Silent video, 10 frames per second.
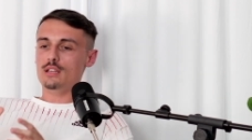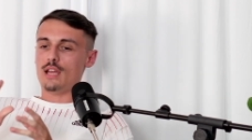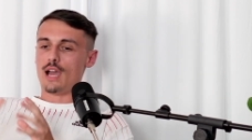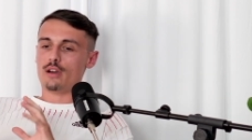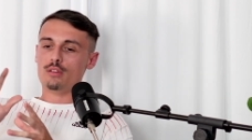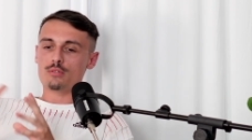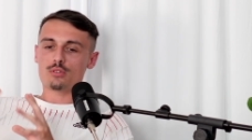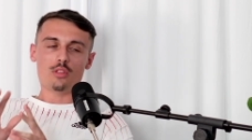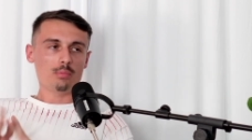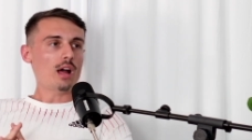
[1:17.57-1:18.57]
how to use all
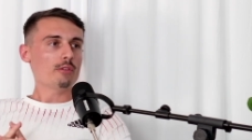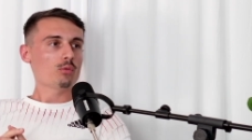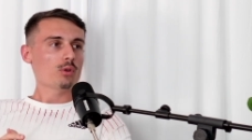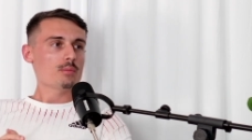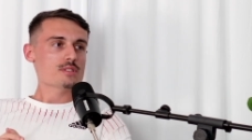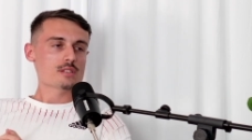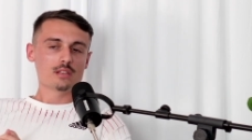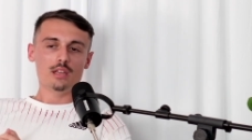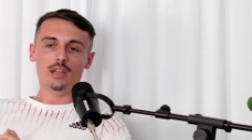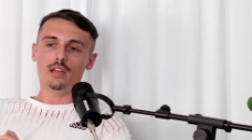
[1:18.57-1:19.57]
the platforms
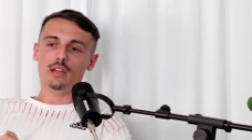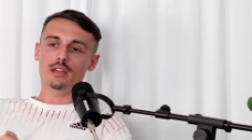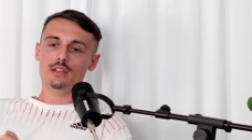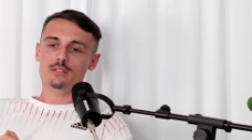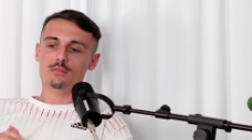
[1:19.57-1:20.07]
and